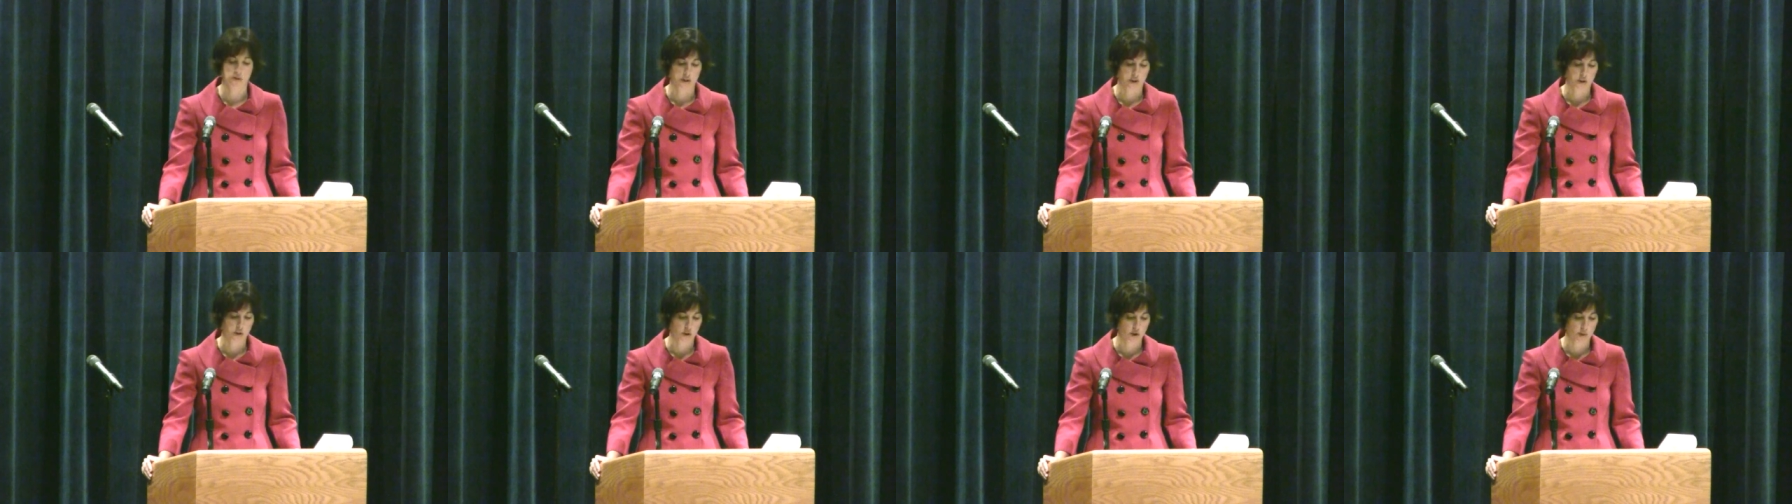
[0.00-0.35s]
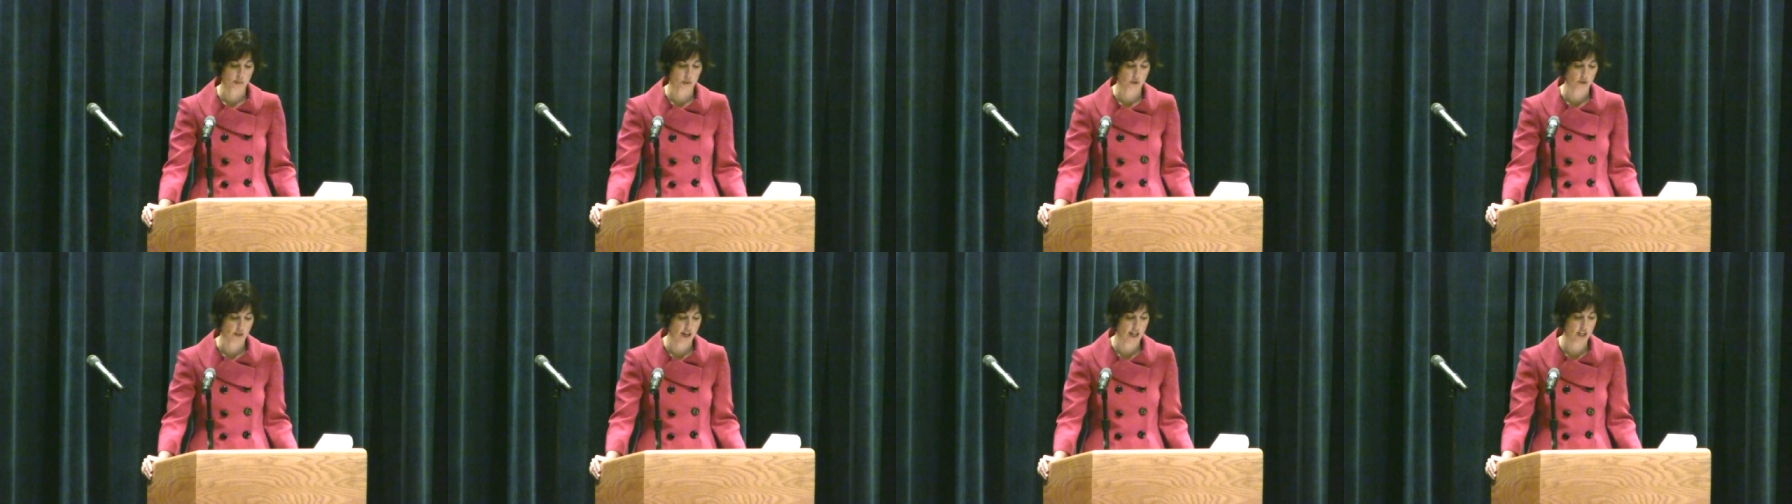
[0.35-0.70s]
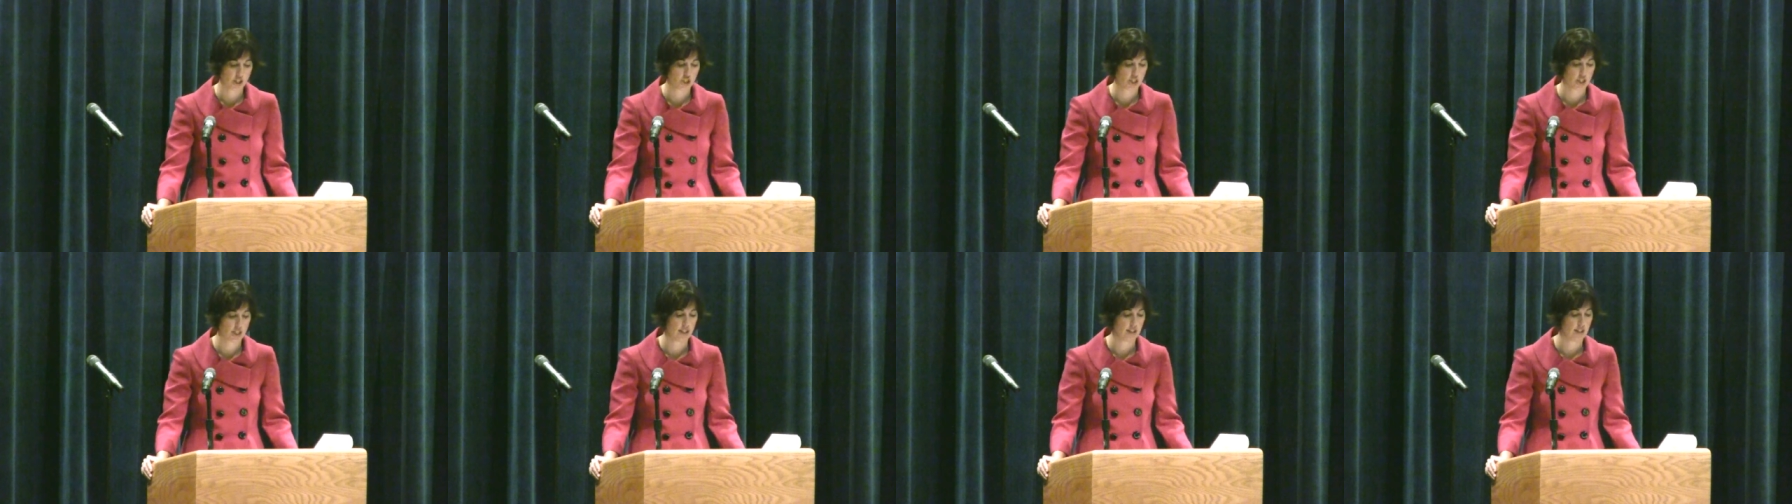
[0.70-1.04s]
or a
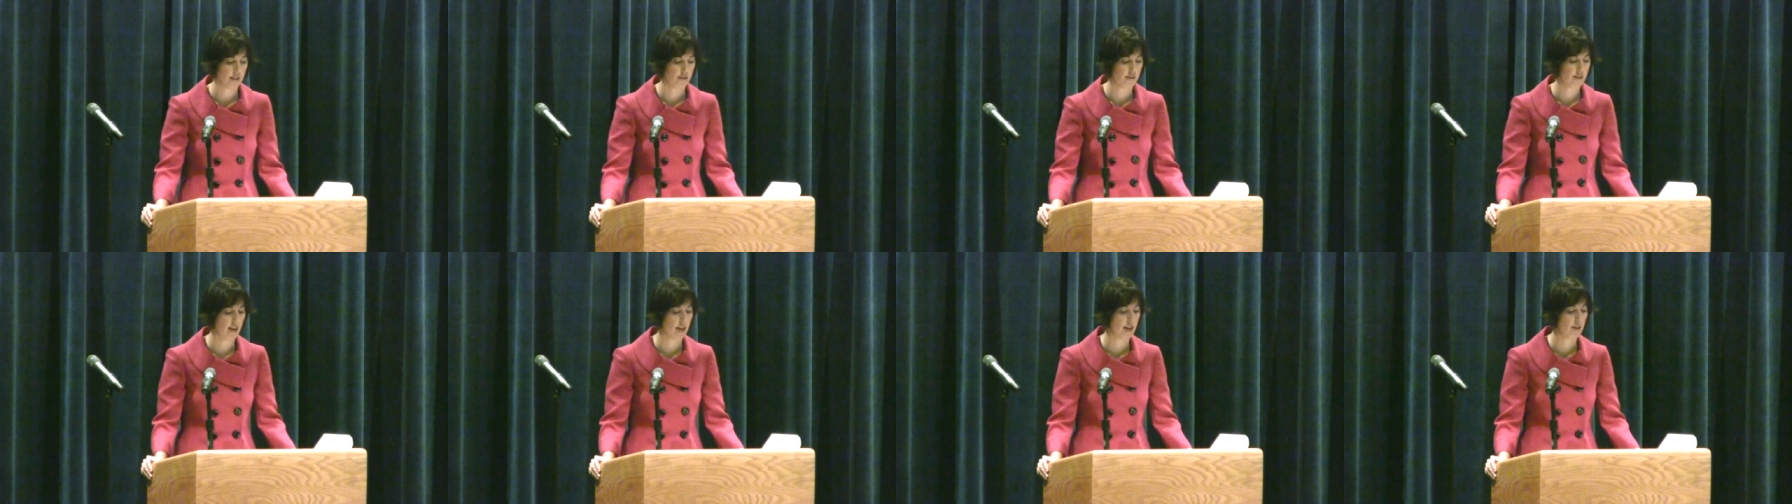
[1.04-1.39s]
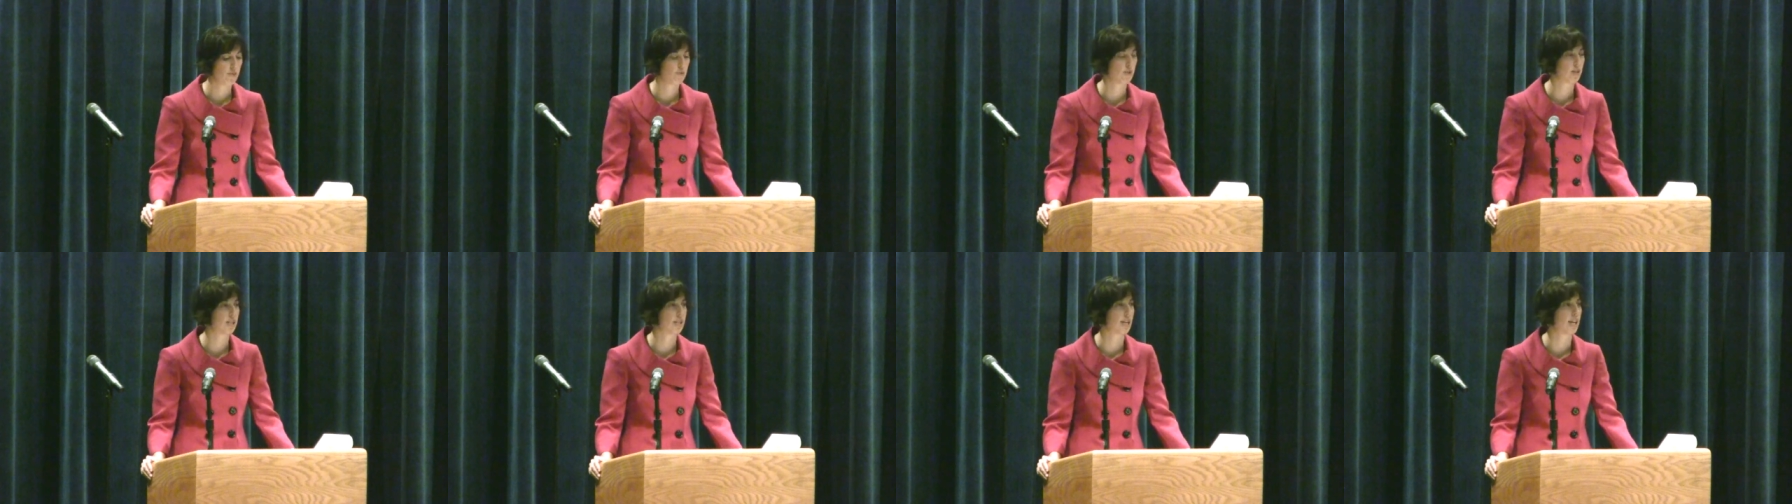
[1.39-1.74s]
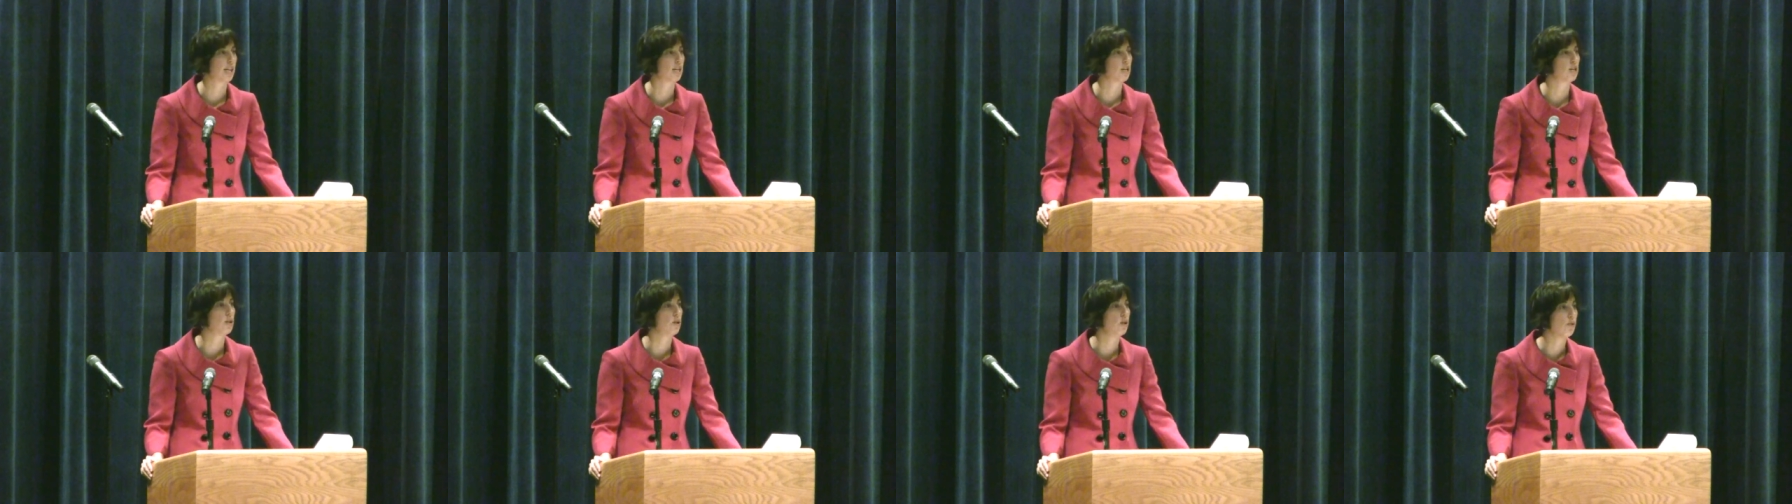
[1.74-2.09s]
corporation, they've
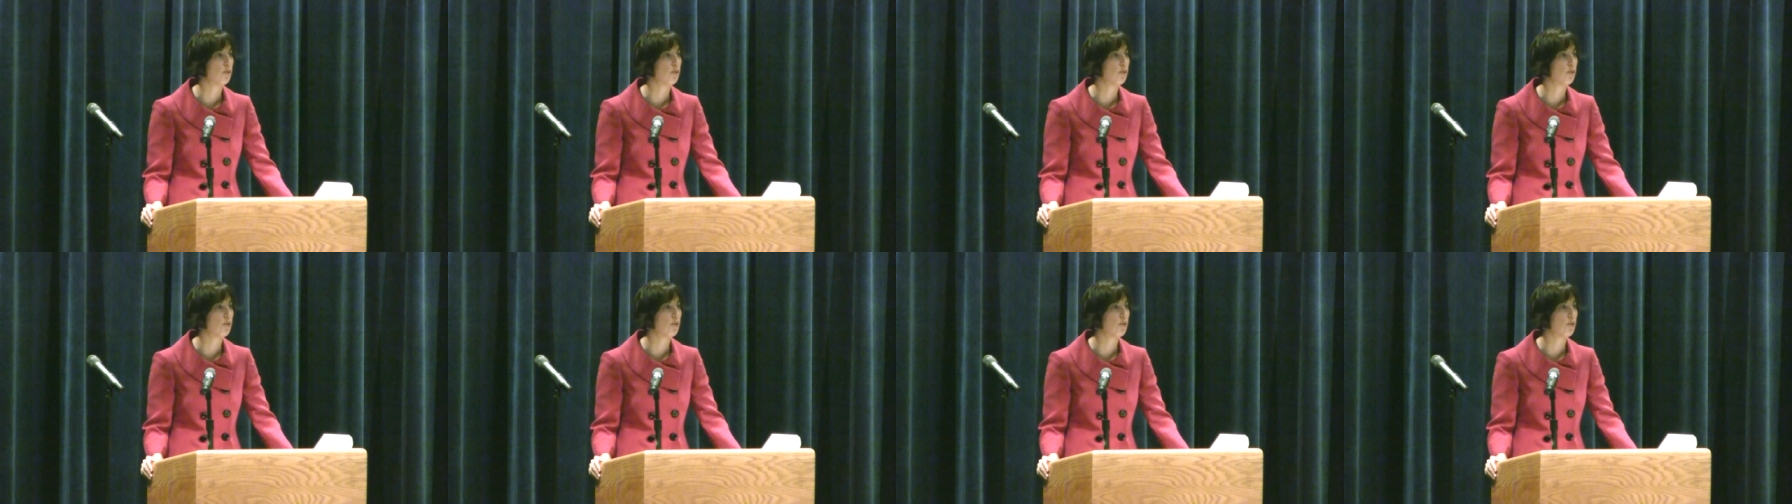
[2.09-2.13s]
retained